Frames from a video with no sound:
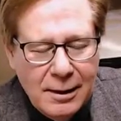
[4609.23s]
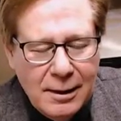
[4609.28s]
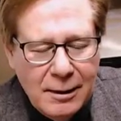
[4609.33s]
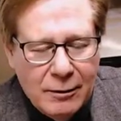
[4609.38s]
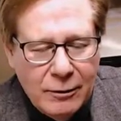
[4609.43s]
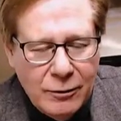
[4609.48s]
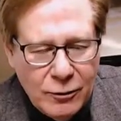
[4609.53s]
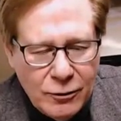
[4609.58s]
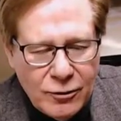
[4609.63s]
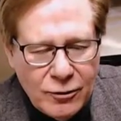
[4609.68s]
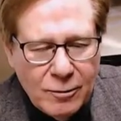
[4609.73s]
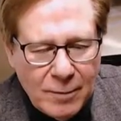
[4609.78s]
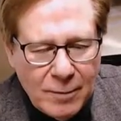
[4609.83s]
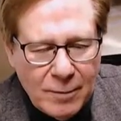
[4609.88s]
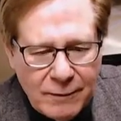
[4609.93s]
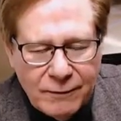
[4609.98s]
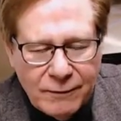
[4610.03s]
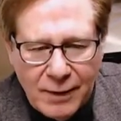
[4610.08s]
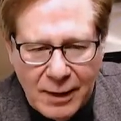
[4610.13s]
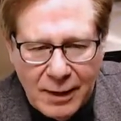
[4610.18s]
you know,
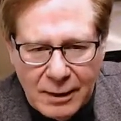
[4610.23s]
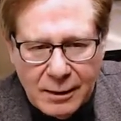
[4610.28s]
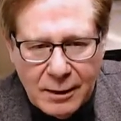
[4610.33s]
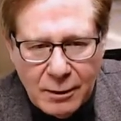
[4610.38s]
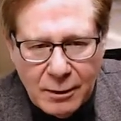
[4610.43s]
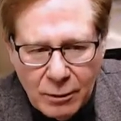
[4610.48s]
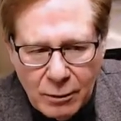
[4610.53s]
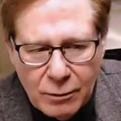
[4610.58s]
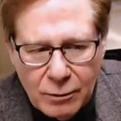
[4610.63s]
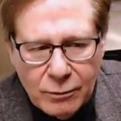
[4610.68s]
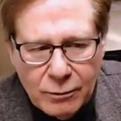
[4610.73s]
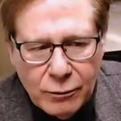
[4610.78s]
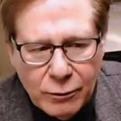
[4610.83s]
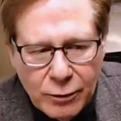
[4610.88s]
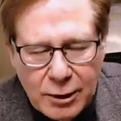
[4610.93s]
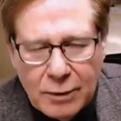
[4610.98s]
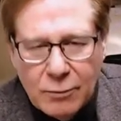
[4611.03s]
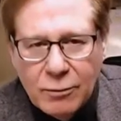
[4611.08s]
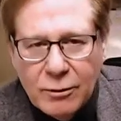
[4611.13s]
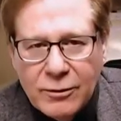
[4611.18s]
using my finely
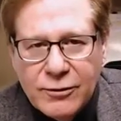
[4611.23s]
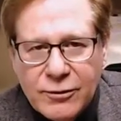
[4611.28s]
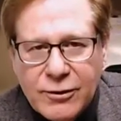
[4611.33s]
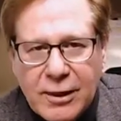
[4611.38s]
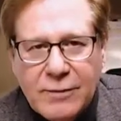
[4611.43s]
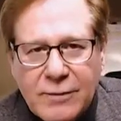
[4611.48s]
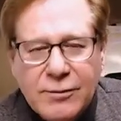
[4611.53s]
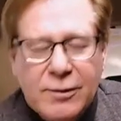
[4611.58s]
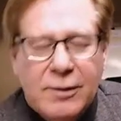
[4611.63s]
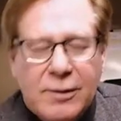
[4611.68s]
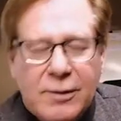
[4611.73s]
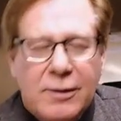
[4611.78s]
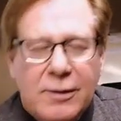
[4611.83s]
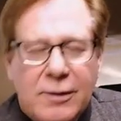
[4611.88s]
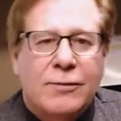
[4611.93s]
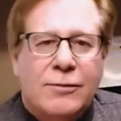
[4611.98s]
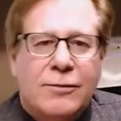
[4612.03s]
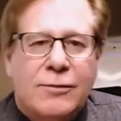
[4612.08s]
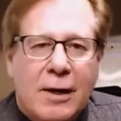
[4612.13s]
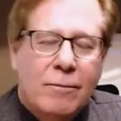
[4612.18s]
honed Ricky real estate
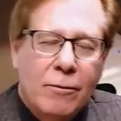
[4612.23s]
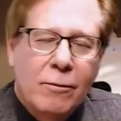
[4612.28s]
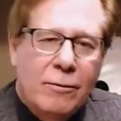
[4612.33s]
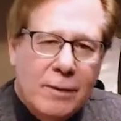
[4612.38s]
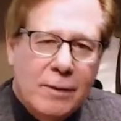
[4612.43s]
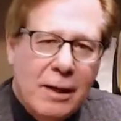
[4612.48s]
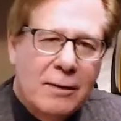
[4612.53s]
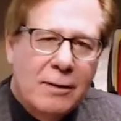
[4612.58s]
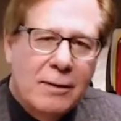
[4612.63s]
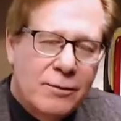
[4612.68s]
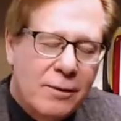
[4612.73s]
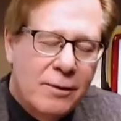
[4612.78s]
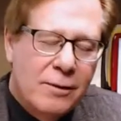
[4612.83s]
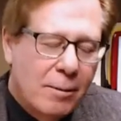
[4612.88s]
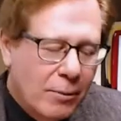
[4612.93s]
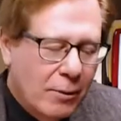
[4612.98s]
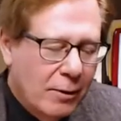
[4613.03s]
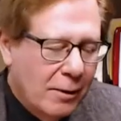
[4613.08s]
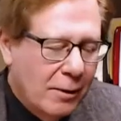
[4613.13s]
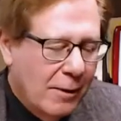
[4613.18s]
skills, I wrote down
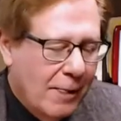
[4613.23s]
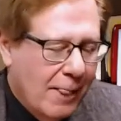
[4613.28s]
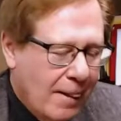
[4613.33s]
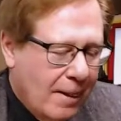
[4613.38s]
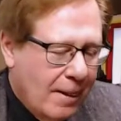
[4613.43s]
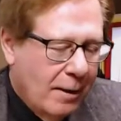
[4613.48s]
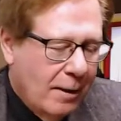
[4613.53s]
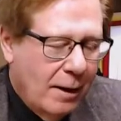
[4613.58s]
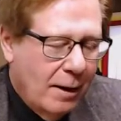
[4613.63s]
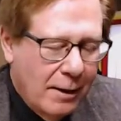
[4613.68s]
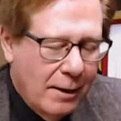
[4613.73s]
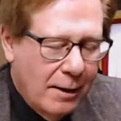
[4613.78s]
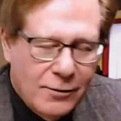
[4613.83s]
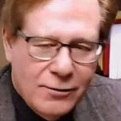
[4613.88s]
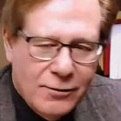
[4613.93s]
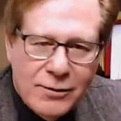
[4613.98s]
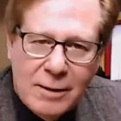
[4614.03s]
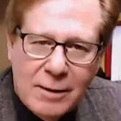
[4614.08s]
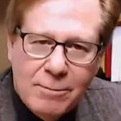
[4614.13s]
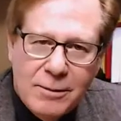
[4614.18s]
his number
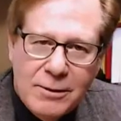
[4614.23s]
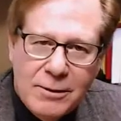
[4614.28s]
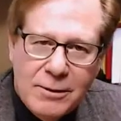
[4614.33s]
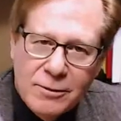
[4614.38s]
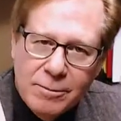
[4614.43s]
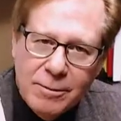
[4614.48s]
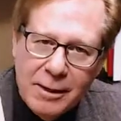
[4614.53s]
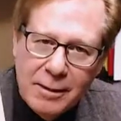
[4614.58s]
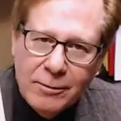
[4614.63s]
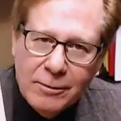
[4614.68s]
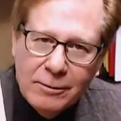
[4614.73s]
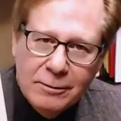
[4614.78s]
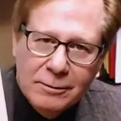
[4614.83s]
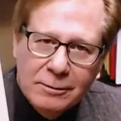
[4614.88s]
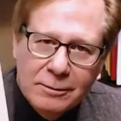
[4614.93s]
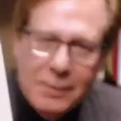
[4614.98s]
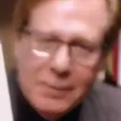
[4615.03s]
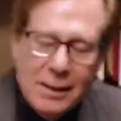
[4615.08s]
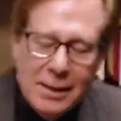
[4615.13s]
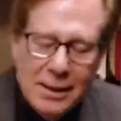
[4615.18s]
on the same piece of
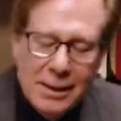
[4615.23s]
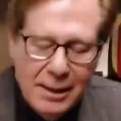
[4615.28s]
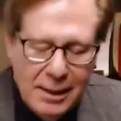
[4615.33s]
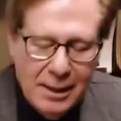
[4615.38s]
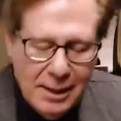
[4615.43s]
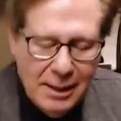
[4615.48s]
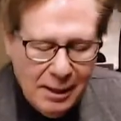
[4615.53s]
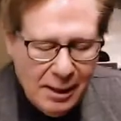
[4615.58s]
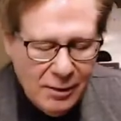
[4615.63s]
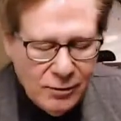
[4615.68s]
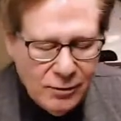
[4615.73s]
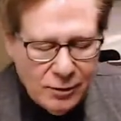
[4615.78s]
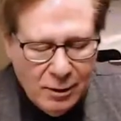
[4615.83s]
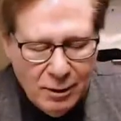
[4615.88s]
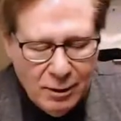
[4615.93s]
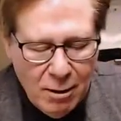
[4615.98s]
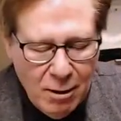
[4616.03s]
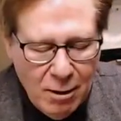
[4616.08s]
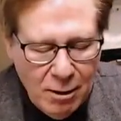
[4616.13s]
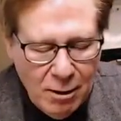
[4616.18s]
paper. And I
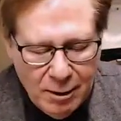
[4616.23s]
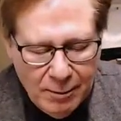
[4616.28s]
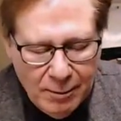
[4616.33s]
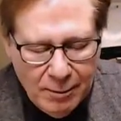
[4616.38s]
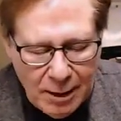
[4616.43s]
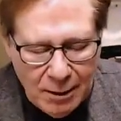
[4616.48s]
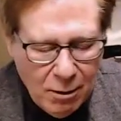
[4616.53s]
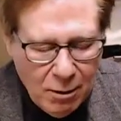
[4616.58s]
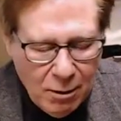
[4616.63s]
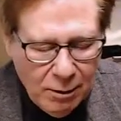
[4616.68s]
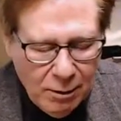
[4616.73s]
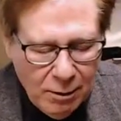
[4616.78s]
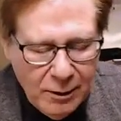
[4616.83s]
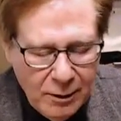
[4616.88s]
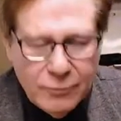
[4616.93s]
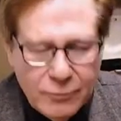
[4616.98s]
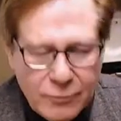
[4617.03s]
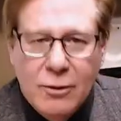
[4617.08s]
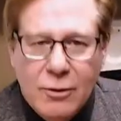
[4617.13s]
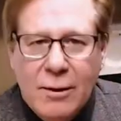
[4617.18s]
started calling. I
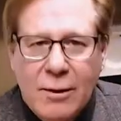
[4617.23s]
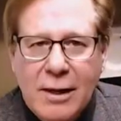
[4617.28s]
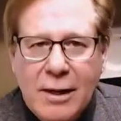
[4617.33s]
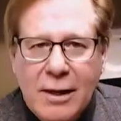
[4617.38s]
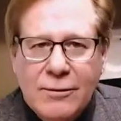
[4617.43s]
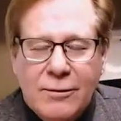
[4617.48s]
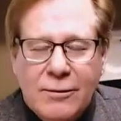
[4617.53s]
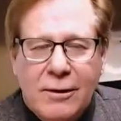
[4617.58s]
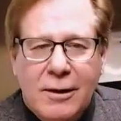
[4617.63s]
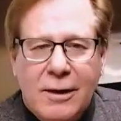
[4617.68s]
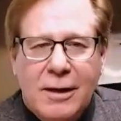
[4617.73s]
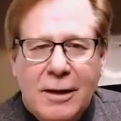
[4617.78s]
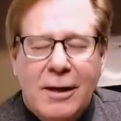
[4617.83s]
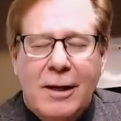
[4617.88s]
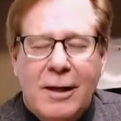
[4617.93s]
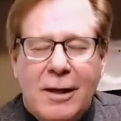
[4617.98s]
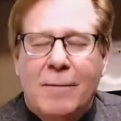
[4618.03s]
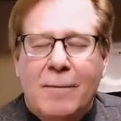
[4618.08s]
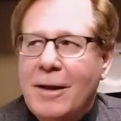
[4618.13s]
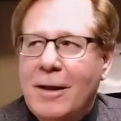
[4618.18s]
called and there was no answer.
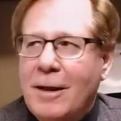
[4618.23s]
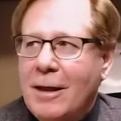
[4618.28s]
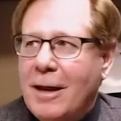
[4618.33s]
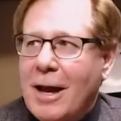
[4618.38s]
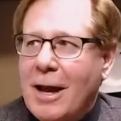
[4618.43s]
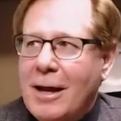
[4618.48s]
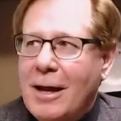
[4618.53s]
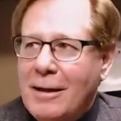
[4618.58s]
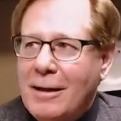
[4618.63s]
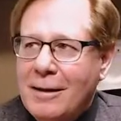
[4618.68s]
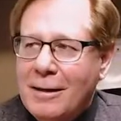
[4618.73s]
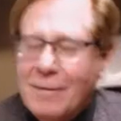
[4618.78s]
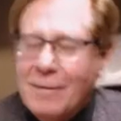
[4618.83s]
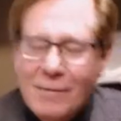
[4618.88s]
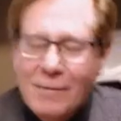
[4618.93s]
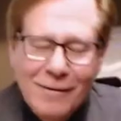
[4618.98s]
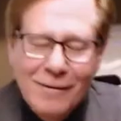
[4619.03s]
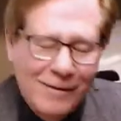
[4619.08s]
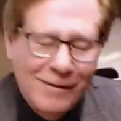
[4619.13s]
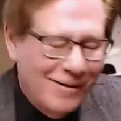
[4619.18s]
And I
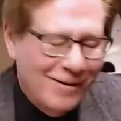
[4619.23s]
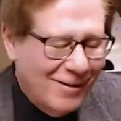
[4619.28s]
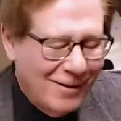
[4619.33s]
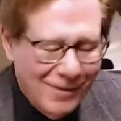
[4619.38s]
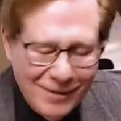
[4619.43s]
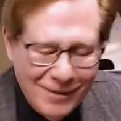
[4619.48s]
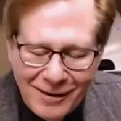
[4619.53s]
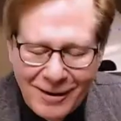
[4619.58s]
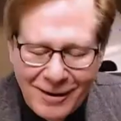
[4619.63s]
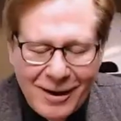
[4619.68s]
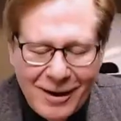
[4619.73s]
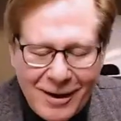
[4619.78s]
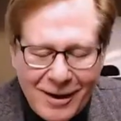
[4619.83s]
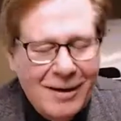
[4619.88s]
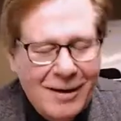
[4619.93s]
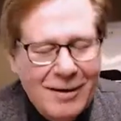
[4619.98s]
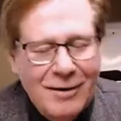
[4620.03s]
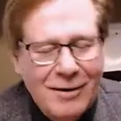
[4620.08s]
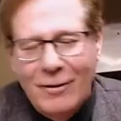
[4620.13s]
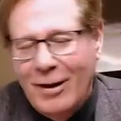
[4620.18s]

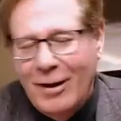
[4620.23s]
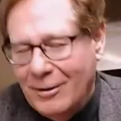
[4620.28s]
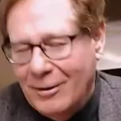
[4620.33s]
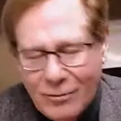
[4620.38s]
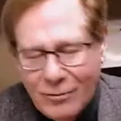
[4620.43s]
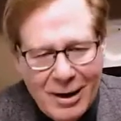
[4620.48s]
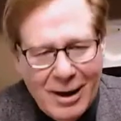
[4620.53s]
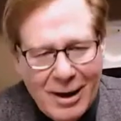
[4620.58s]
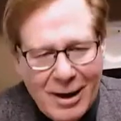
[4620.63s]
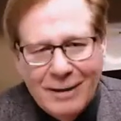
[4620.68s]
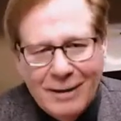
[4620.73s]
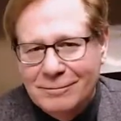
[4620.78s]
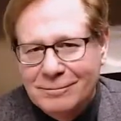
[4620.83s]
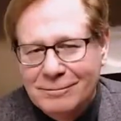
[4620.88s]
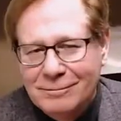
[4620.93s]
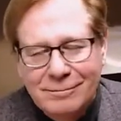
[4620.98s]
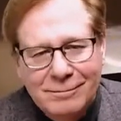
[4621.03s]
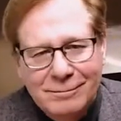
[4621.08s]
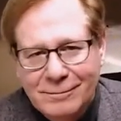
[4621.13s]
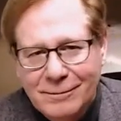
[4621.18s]
didn't know how to track
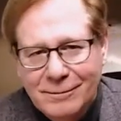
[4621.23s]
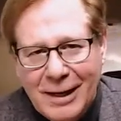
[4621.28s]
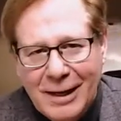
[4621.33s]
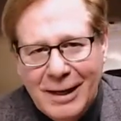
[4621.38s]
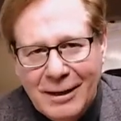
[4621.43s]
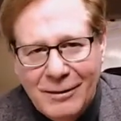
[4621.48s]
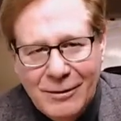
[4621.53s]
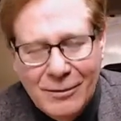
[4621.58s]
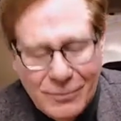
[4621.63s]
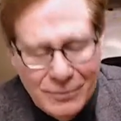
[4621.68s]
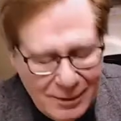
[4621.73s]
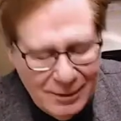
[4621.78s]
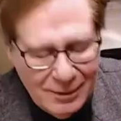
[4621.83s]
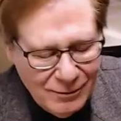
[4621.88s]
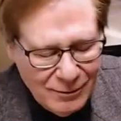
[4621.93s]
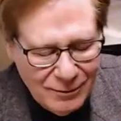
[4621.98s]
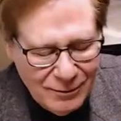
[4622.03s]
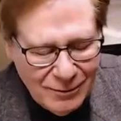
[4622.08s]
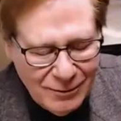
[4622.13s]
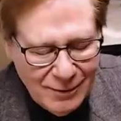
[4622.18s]
back in those
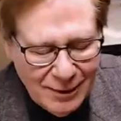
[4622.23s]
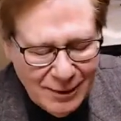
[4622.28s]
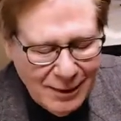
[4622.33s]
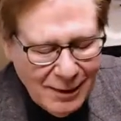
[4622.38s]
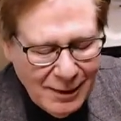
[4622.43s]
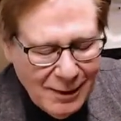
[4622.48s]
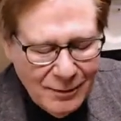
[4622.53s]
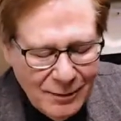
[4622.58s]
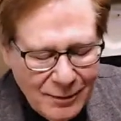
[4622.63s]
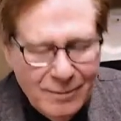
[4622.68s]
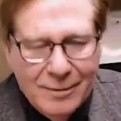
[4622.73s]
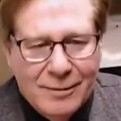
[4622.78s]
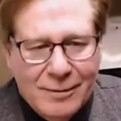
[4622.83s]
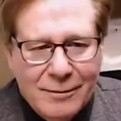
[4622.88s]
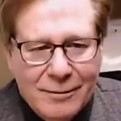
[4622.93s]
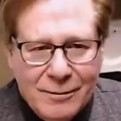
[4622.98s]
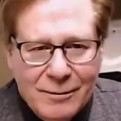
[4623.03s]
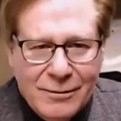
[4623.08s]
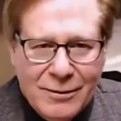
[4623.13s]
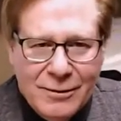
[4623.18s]
days. It was
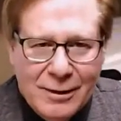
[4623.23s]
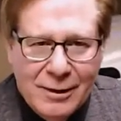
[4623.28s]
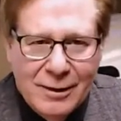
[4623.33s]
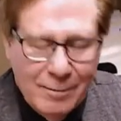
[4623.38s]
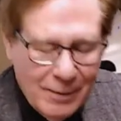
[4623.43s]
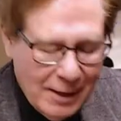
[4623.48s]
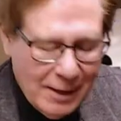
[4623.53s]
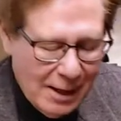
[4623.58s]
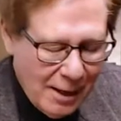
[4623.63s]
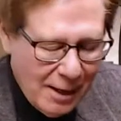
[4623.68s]
silly, but